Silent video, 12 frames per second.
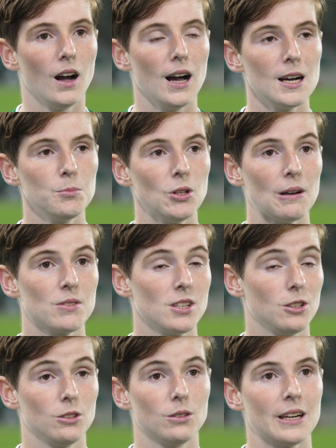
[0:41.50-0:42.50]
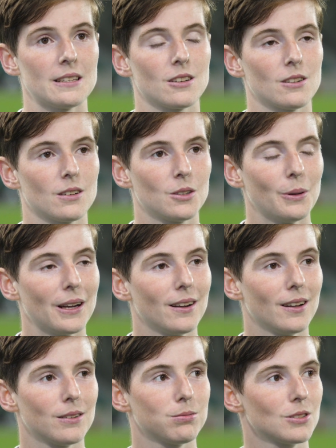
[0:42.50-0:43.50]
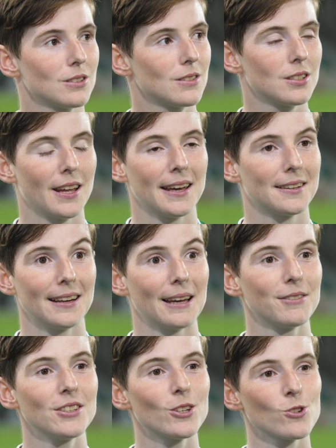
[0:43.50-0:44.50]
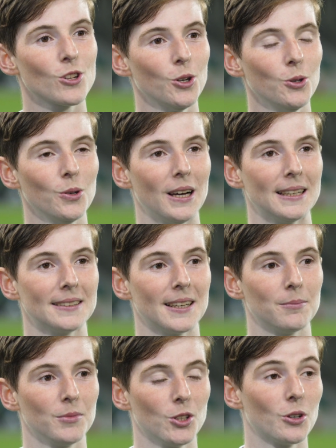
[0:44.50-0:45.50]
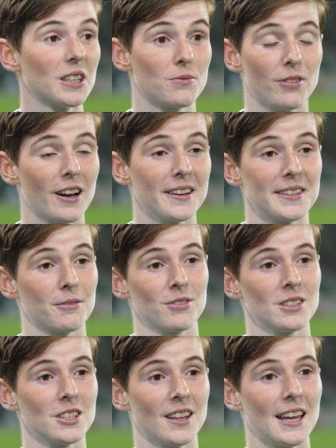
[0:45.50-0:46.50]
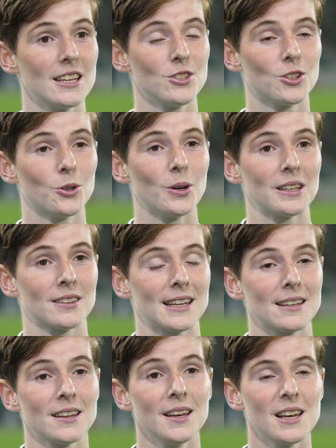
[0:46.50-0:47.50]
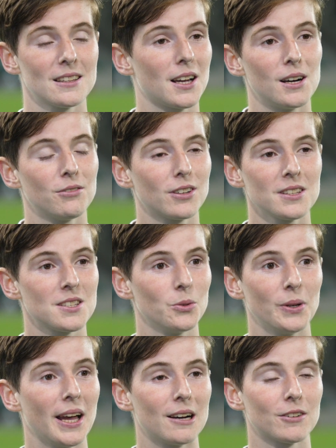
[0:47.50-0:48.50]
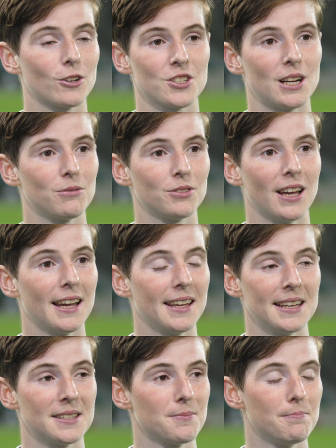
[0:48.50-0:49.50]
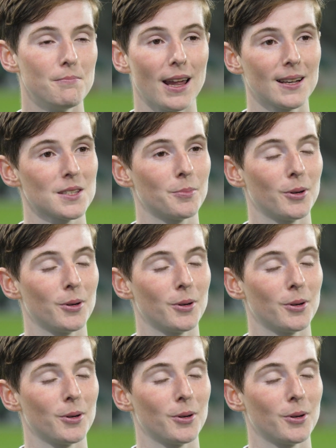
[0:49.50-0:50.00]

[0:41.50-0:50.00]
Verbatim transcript: um, well, obviously, you know, I started Quill was it 10, 11 years ago, and um, you know, it's very different to then. You know, I think the confidence that we have in ourselves now is miles